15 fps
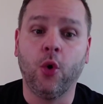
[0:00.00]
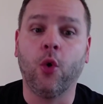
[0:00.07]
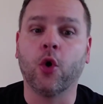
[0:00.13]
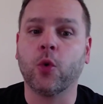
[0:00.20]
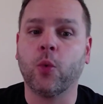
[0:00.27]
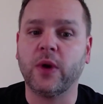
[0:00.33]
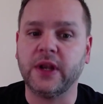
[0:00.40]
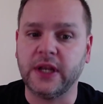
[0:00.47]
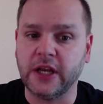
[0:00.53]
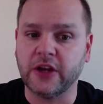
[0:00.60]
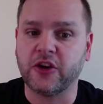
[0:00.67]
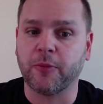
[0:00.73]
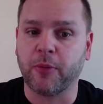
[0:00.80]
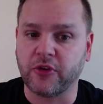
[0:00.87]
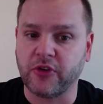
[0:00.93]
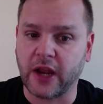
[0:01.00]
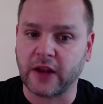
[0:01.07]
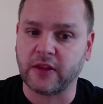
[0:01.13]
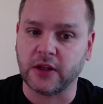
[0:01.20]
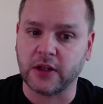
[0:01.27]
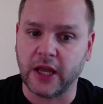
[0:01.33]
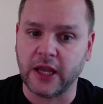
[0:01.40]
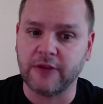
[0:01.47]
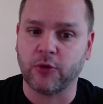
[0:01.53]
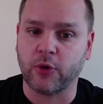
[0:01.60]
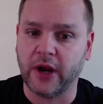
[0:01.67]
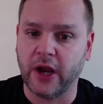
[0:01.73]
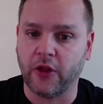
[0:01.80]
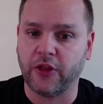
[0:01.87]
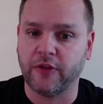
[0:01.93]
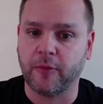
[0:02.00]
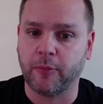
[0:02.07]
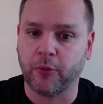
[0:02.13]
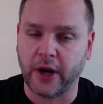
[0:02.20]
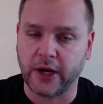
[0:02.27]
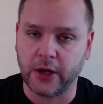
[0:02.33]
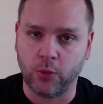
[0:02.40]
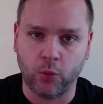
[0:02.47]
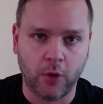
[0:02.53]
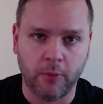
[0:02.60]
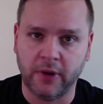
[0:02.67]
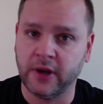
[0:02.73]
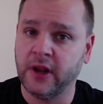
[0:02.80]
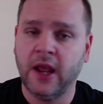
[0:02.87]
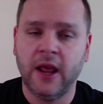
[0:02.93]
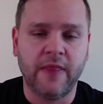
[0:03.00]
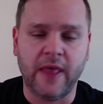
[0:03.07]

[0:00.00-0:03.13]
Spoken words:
or when needed to protect the life or health of a pregnant woman.